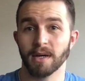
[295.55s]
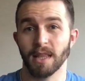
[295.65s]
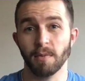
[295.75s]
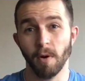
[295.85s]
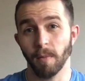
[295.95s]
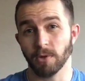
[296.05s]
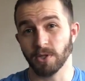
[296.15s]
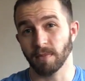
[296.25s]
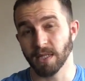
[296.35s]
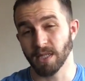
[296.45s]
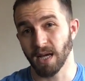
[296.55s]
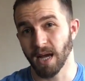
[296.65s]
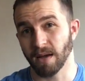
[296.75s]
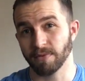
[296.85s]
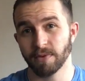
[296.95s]
And the more muscle mass you
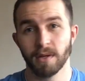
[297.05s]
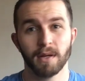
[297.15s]
have,